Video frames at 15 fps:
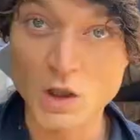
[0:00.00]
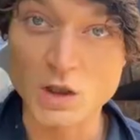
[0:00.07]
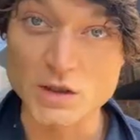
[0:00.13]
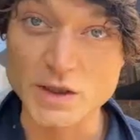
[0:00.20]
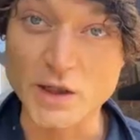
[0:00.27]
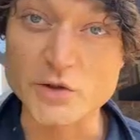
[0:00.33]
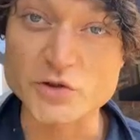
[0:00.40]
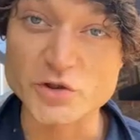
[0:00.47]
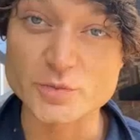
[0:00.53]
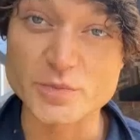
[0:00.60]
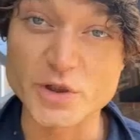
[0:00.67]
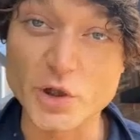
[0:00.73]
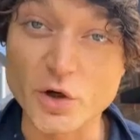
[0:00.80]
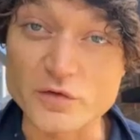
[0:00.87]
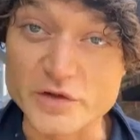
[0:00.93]
Now, it should
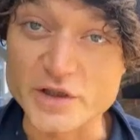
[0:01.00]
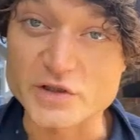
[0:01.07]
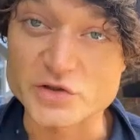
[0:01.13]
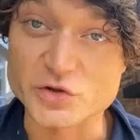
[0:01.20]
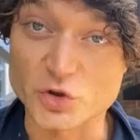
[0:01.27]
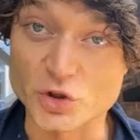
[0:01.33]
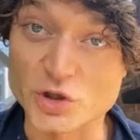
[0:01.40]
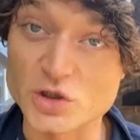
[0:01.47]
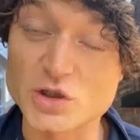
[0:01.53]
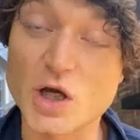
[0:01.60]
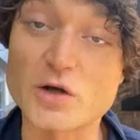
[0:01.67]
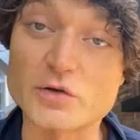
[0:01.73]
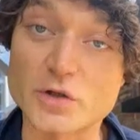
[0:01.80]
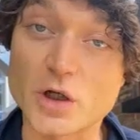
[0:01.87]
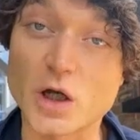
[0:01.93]
be obvious that you
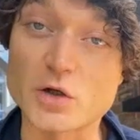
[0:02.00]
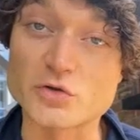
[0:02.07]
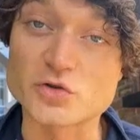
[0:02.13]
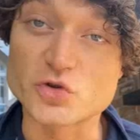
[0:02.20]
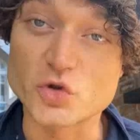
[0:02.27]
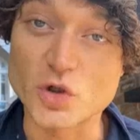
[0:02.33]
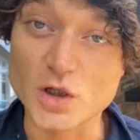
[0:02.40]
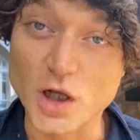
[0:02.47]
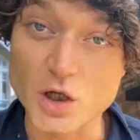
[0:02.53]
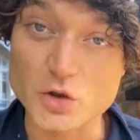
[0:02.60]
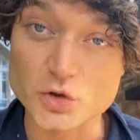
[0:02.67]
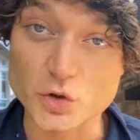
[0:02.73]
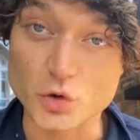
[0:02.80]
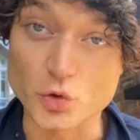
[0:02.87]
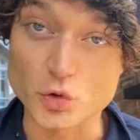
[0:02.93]
don't go to the
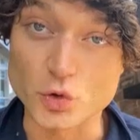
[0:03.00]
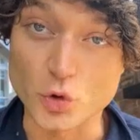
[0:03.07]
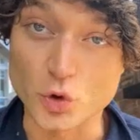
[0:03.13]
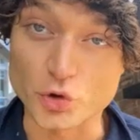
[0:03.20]
local